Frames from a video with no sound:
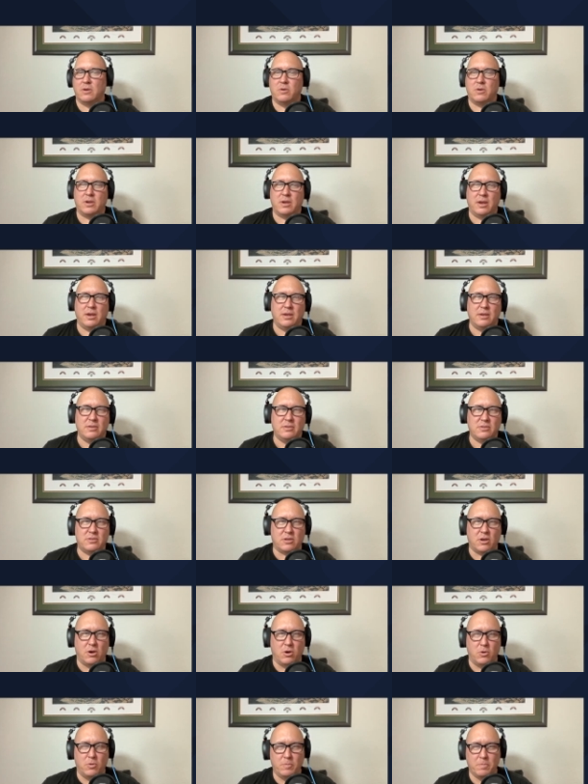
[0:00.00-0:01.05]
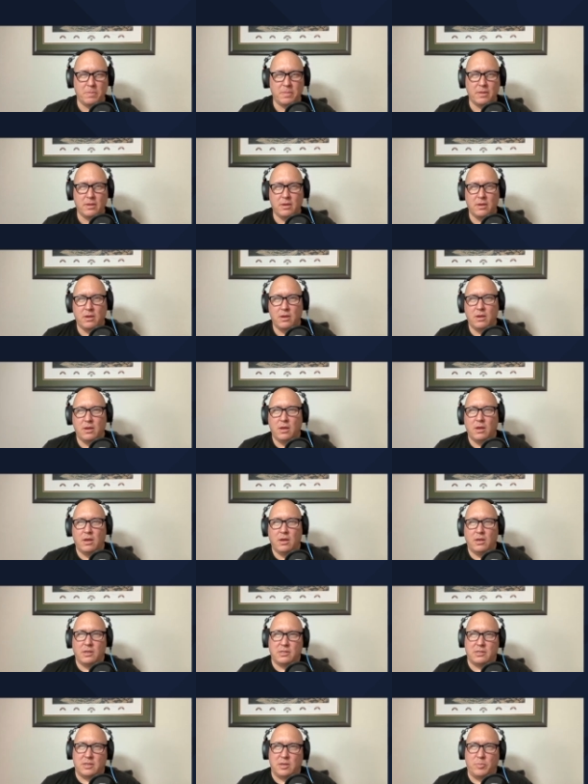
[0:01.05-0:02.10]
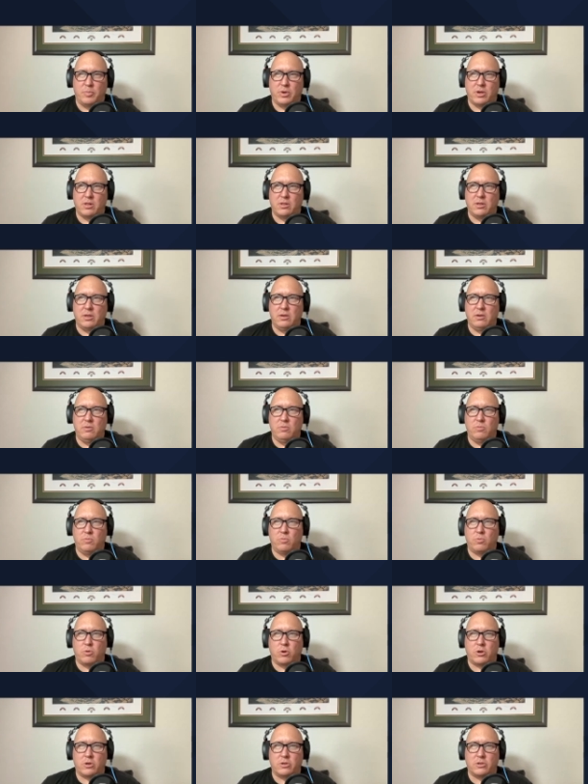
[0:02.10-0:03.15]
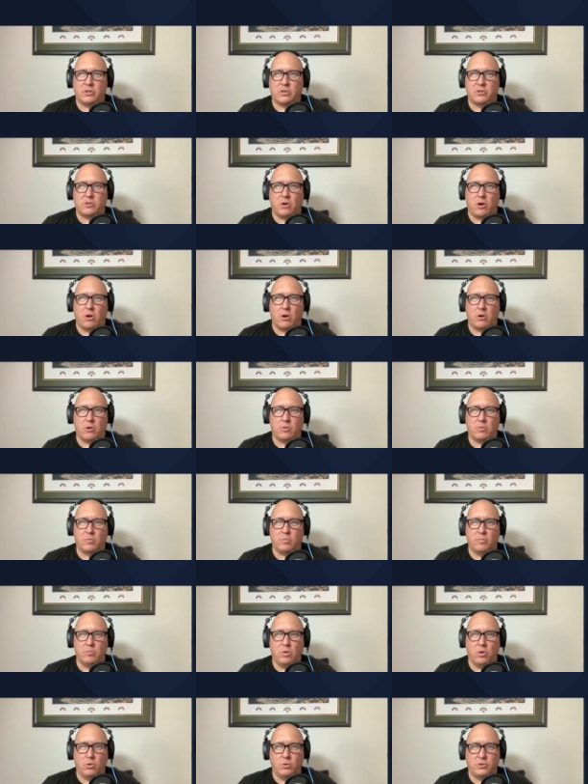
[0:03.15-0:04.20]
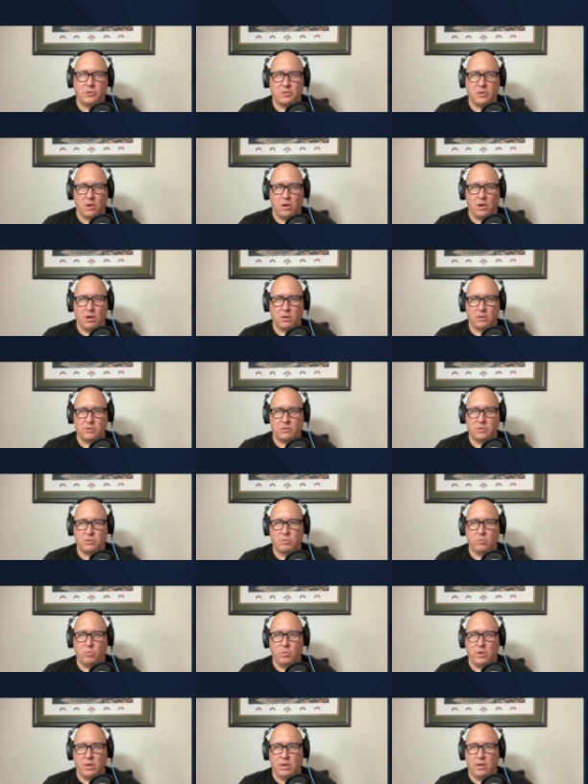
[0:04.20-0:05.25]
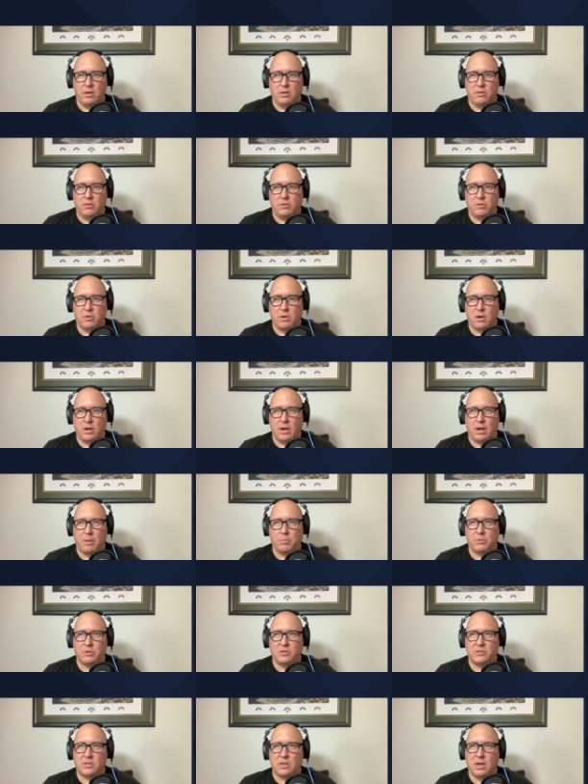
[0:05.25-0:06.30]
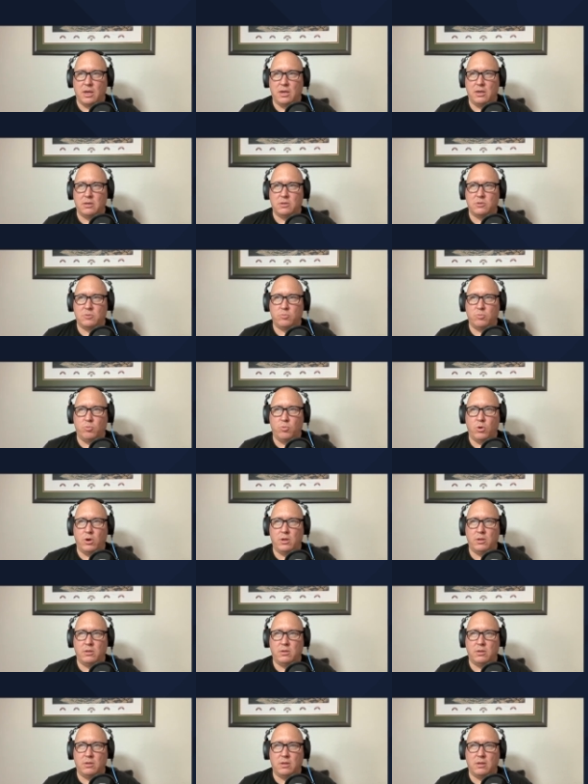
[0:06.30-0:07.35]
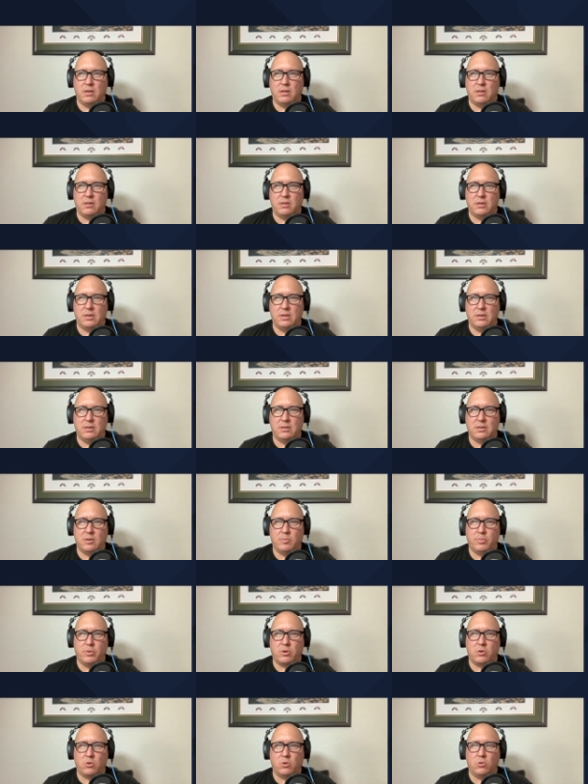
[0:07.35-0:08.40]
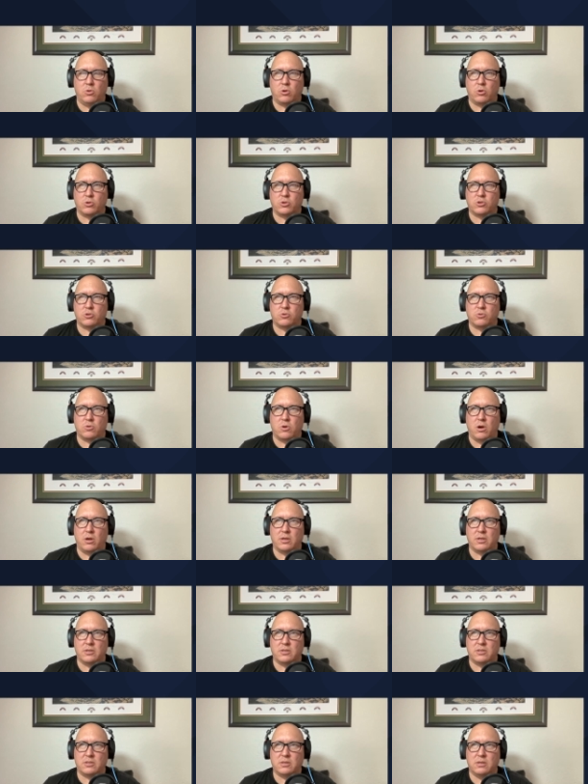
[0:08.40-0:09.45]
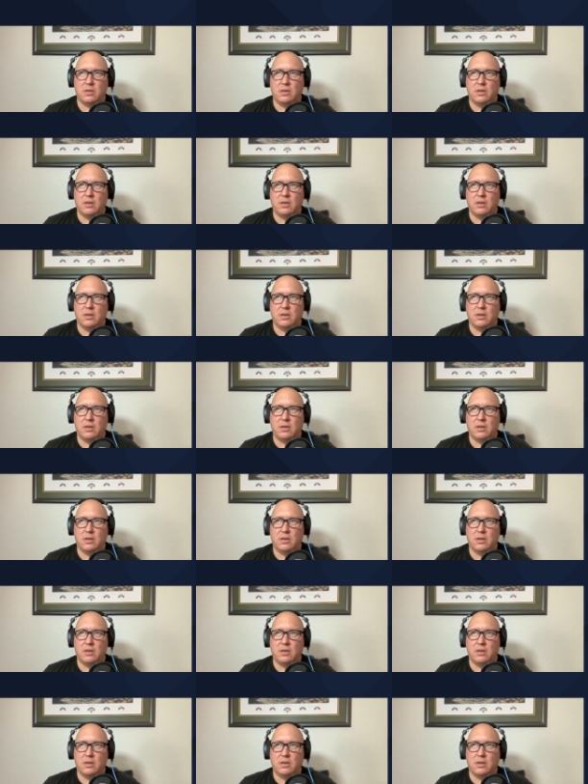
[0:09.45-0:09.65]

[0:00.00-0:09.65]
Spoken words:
Okay, so typically we're going to start most dogs with, I'm going to say, is what the typical or strongest